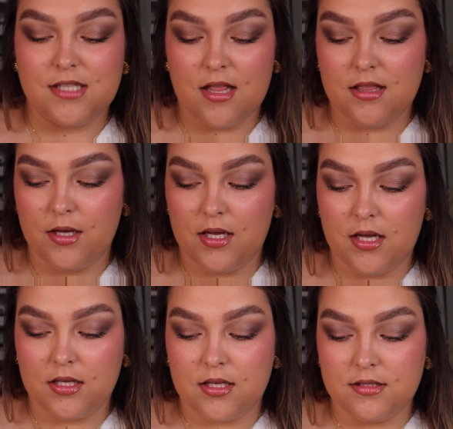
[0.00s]

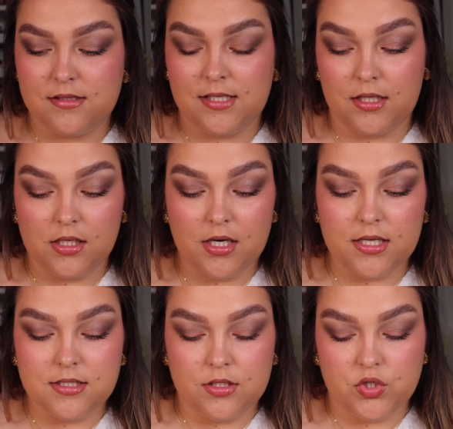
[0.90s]
The concealer
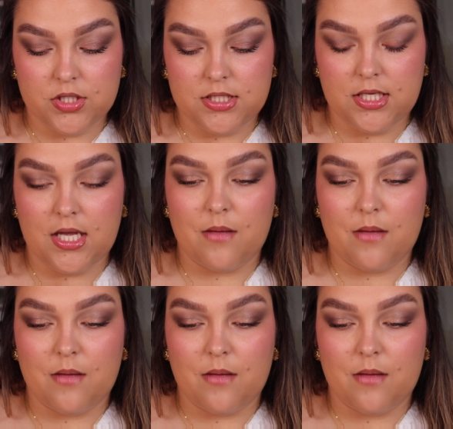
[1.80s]
is interesting.